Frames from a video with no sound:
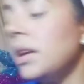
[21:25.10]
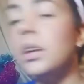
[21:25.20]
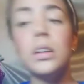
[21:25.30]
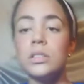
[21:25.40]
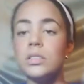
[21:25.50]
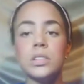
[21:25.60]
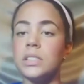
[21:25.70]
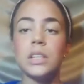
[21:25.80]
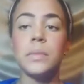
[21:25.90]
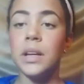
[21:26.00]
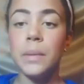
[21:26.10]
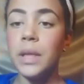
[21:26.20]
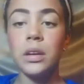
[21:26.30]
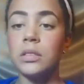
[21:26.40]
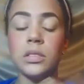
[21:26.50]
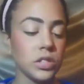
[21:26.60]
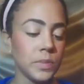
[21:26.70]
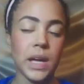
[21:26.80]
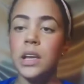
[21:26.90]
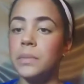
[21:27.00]
I'm not here to judge anybody. I'm not here to
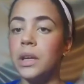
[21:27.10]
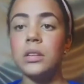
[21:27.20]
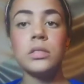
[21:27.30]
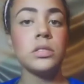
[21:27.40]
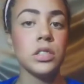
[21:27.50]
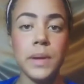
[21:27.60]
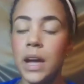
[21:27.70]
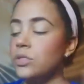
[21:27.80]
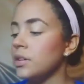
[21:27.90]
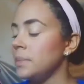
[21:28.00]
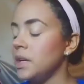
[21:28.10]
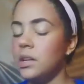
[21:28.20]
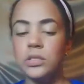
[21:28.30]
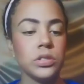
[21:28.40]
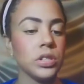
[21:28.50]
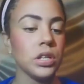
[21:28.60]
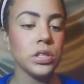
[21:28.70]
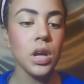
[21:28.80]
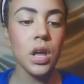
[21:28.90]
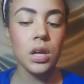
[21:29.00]
judge Manny. I'm not here to judge Patrick. I'm not here to
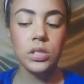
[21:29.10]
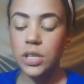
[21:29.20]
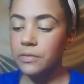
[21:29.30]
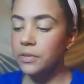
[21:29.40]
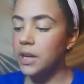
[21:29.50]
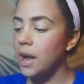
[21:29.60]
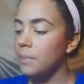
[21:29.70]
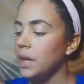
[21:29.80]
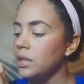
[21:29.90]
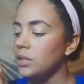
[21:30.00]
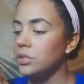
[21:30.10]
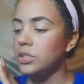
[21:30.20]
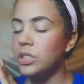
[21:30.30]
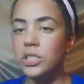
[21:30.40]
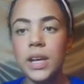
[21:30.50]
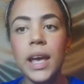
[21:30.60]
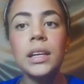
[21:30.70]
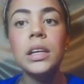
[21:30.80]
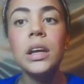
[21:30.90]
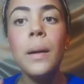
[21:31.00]
judge Jeffree. I'm not here to judge
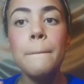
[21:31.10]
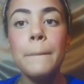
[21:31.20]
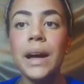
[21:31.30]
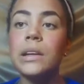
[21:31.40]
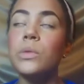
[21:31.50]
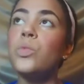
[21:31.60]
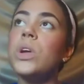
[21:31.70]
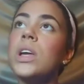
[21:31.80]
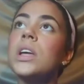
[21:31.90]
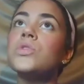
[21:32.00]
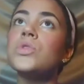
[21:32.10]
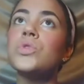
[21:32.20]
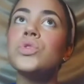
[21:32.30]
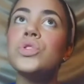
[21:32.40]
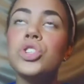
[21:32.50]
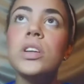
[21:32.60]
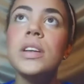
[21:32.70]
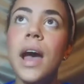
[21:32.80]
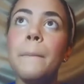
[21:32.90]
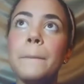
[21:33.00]
anybody. We
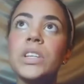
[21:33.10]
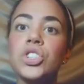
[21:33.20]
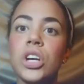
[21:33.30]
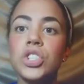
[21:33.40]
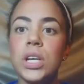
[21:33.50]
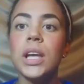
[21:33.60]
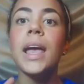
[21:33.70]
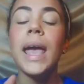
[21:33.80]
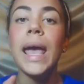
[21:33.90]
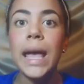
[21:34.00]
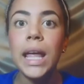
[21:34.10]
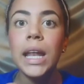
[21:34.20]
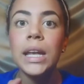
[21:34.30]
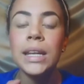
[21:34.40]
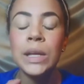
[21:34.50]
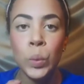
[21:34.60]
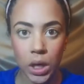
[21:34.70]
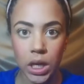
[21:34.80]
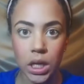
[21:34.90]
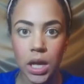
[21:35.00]
should not be judging
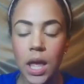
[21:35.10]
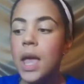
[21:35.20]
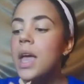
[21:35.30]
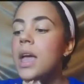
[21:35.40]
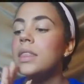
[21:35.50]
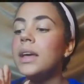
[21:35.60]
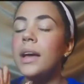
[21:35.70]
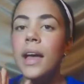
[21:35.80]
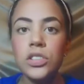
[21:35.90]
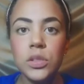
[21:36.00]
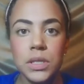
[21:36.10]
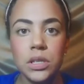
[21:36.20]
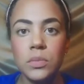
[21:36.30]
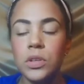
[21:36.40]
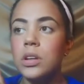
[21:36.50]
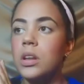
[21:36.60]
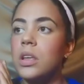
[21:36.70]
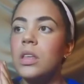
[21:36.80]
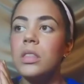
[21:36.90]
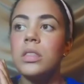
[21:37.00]
anyone. The LGBT
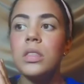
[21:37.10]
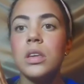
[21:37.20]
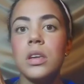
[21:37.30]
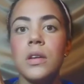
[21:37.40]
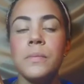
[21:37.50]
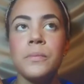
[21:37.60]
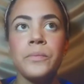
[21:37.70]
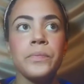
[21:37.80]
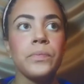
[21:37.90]
community, the